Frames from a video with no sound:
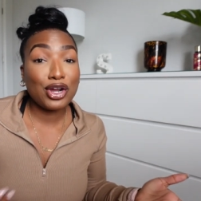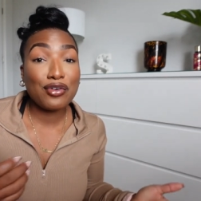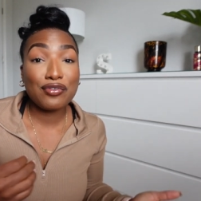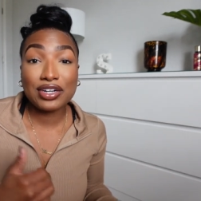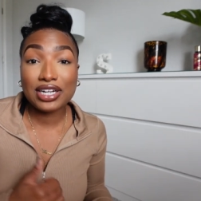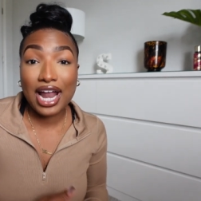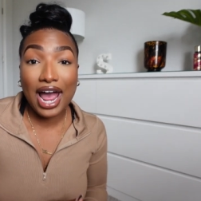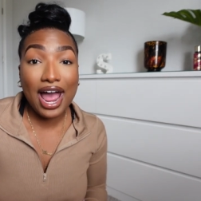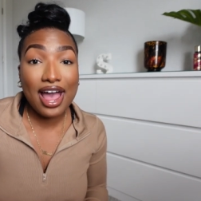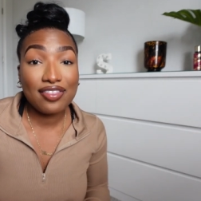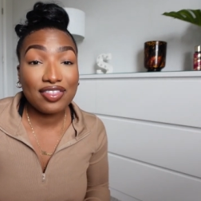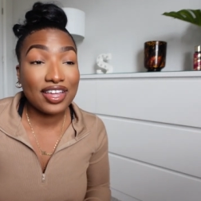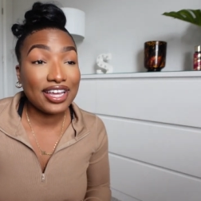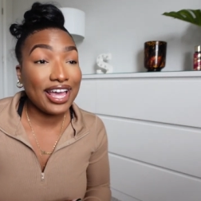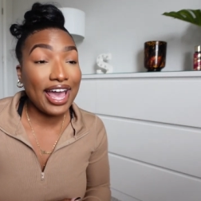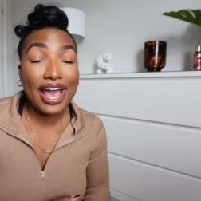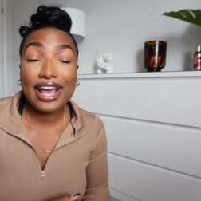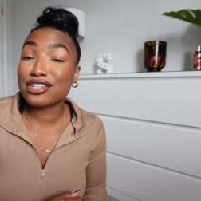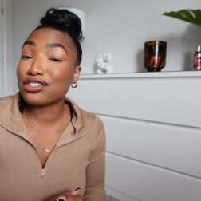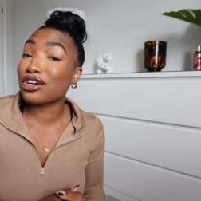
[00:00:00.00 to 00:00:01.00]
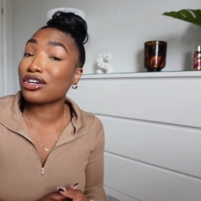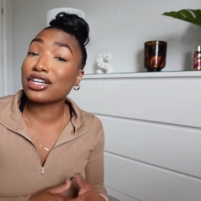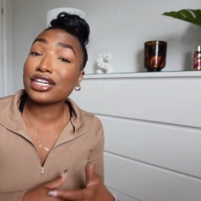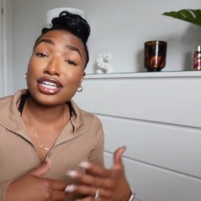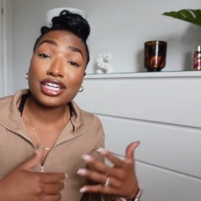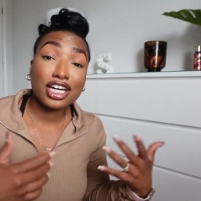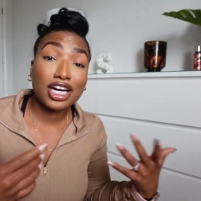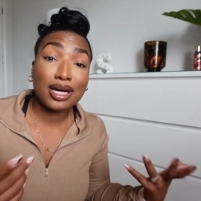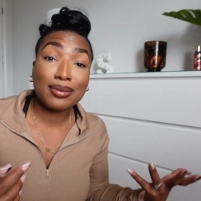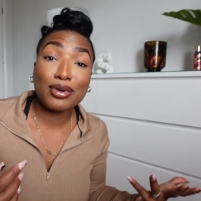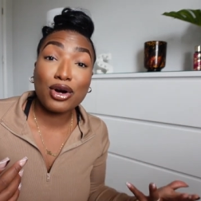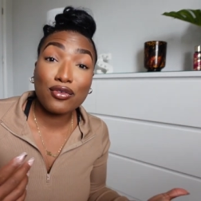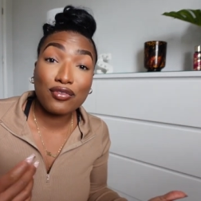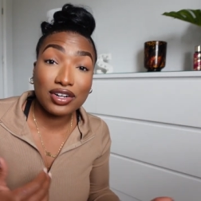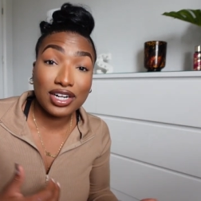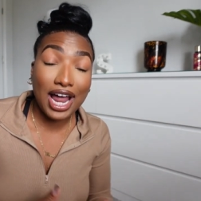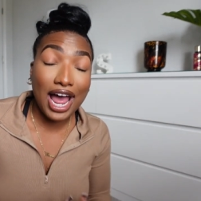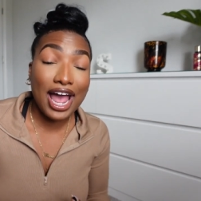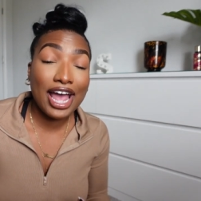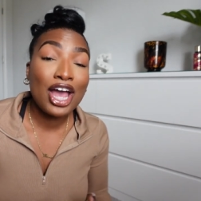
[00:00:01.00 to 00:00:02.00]
overnight. The gains aren't gonna come
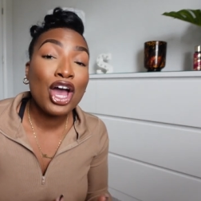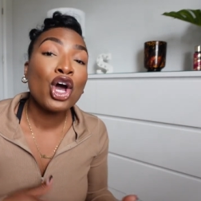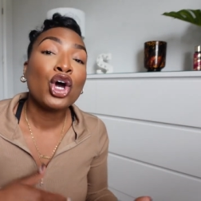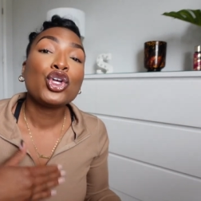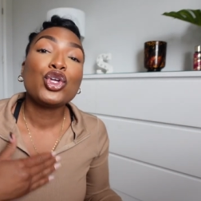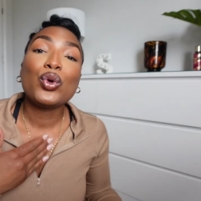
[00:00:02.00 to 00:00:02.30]
overnight.